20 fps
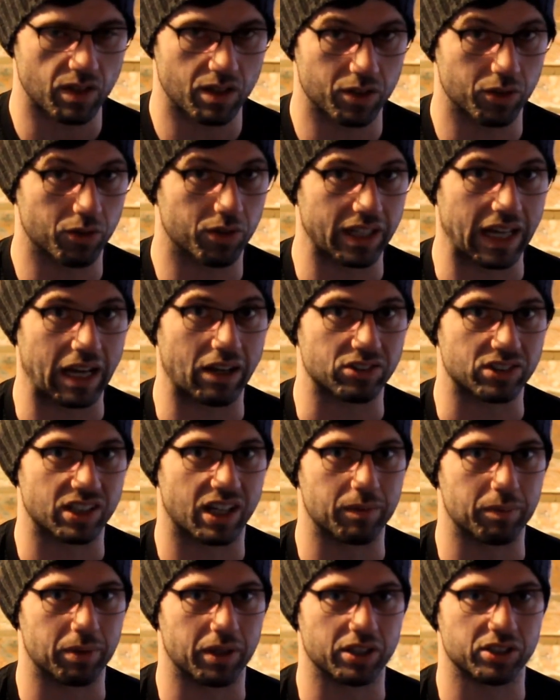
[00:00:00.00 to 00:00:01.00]
you're the
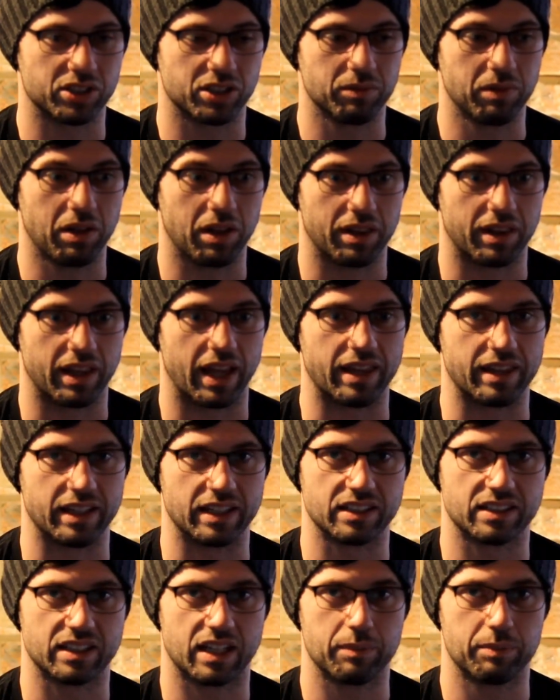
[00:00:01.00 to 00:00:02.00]
outside person, they're the
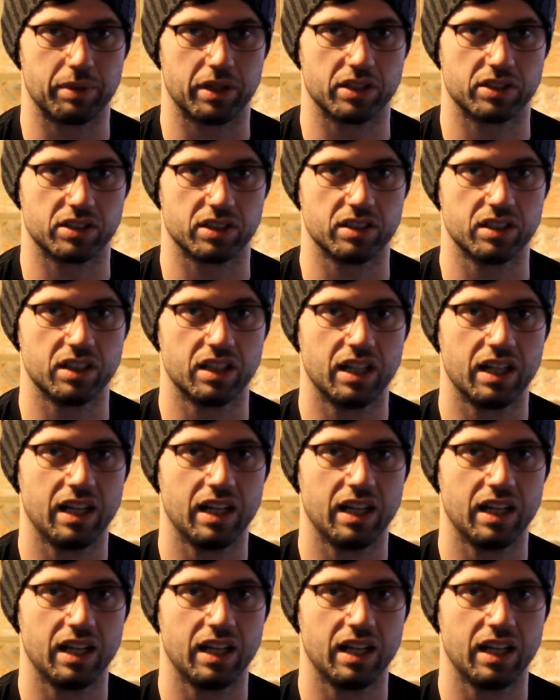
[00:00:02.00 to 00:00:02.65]
inside person,